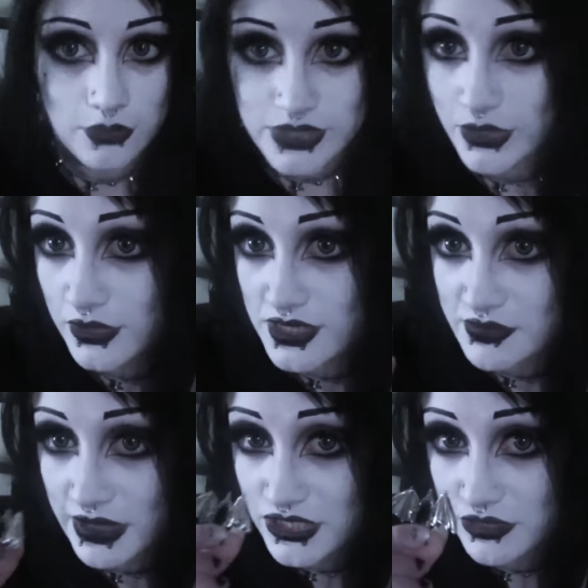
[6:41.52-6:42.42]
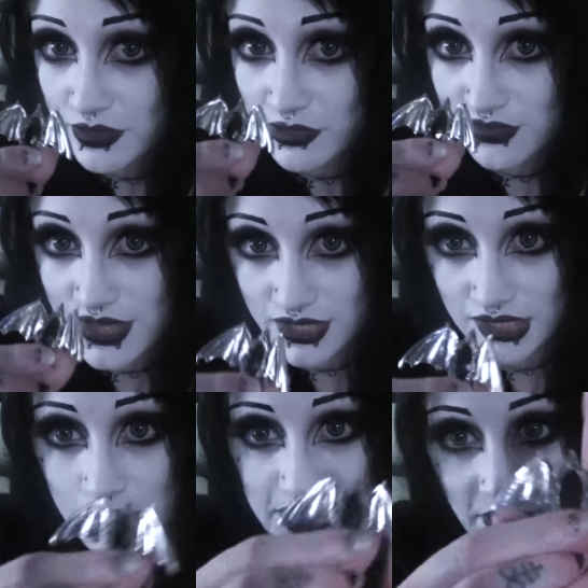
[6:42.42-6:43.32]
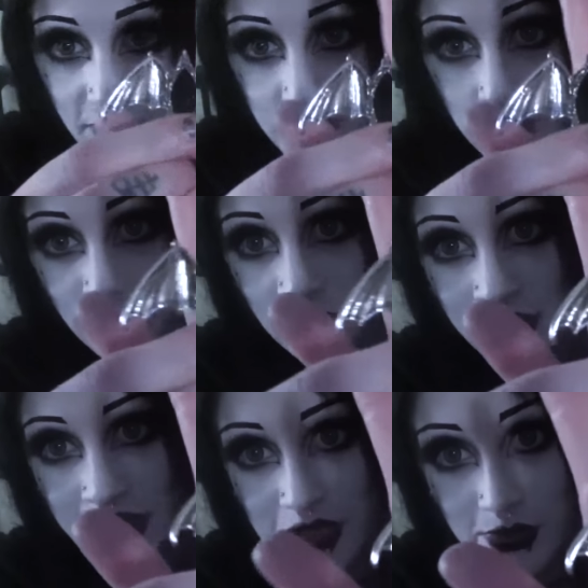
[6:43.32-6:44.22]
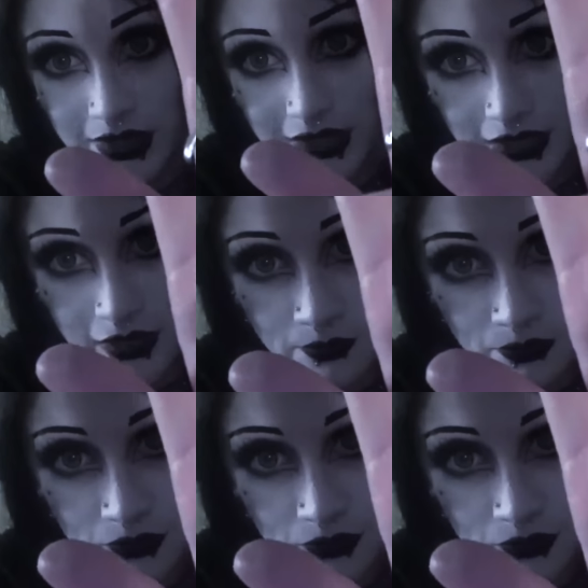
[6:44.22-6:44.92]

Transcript: I also got these matching pair of hair clips. There are two of them, but here's one here.